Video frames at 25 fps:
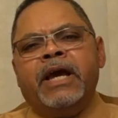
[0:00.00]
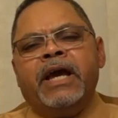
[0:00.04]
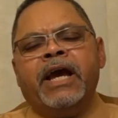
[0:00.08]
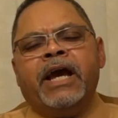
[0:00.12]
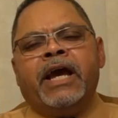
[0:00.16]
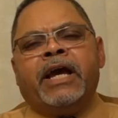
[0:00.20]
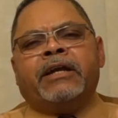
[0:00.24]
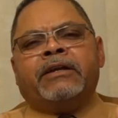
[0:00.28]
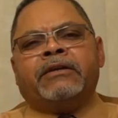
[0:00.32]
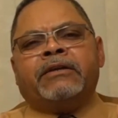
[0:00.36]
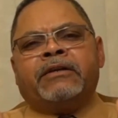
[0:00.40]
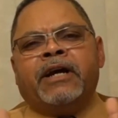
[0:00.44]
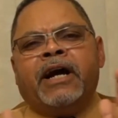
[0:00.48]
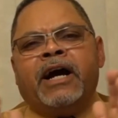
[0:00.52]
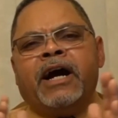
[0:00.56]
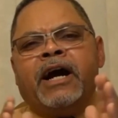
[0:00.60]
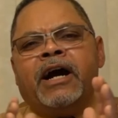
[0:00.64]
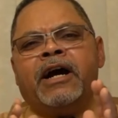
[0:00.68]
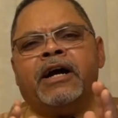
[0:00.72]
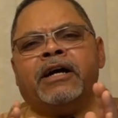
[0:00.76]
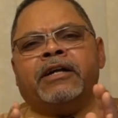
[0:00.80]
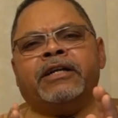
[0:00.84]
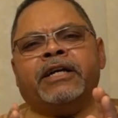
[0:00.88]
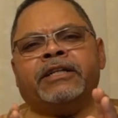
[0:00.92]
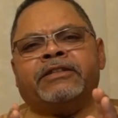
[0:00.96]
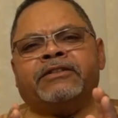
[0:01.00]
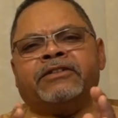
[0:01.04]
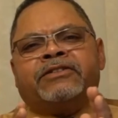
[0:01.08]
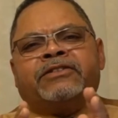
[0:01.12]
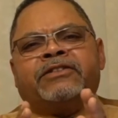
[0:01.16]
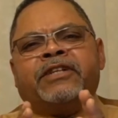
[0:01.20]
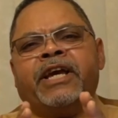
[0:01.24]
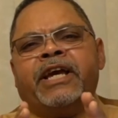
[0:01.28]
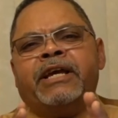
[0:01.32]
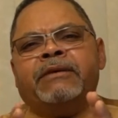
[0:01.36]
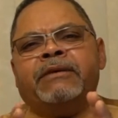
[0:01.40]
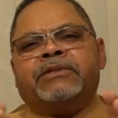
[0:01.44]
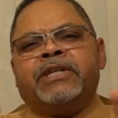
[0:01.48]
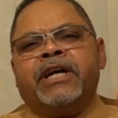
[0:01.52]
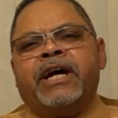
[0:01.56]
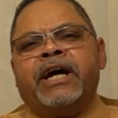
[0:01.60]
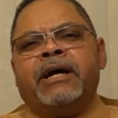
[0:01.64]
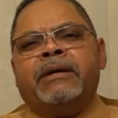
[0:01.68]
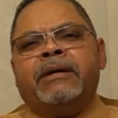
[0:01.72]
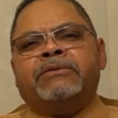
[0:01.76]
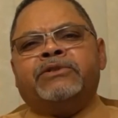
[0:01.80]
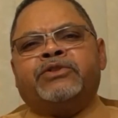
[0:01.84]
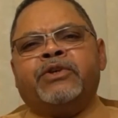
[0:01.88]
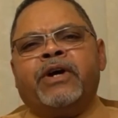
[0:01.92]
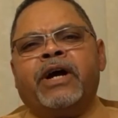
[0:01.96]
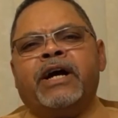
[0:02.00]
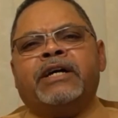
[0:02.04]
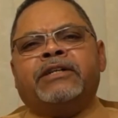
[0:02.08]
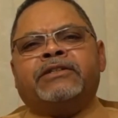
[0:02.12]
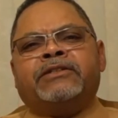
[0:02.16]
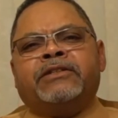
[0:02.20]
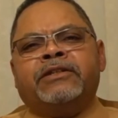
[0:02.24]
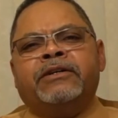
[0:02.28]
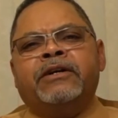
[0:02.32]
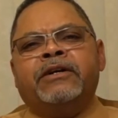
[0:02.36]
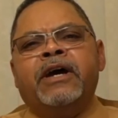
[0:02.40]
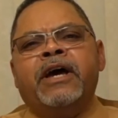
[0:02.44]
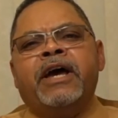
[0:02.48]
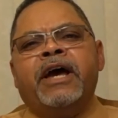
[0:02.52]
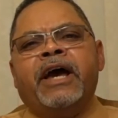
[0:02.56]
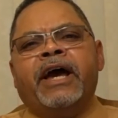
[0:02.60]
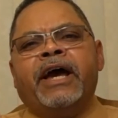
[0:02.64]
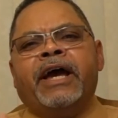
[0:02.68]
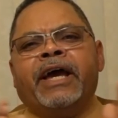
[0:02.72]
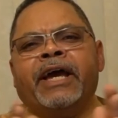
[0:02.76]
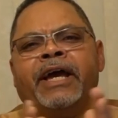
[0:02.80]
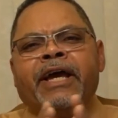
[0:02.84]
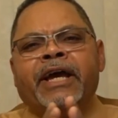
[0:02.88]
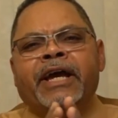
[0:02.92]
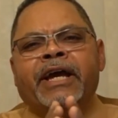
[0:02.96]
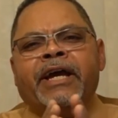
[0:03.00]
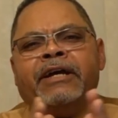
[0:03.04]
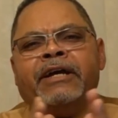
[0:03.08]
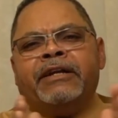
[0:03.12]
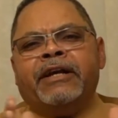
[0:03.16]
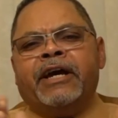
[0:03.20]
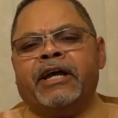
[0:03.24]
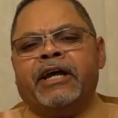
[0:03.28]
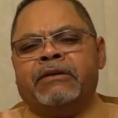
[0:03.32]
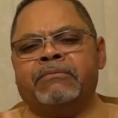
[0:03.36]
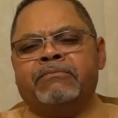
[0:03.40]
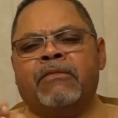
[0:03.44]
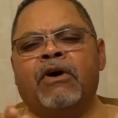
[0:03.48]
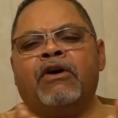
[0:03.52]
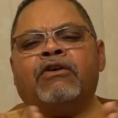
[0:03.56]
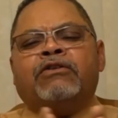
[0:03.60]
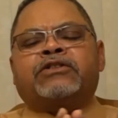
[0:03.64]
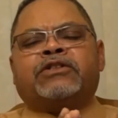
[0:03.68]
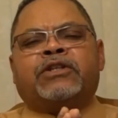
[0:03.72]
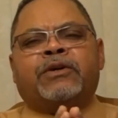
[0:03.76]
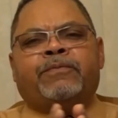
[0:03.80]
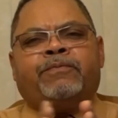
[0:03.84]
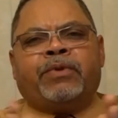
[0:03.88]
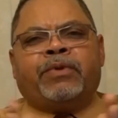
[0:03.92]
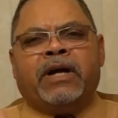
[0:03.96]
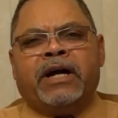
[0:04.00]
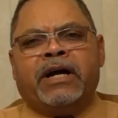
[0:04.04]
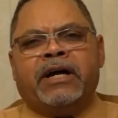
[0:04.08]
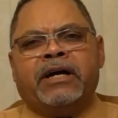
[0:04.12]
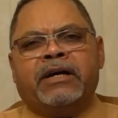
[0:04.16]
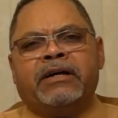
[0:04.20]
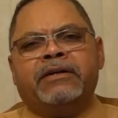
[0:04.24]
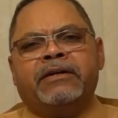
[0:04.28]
And God at the same time trying to add and multiply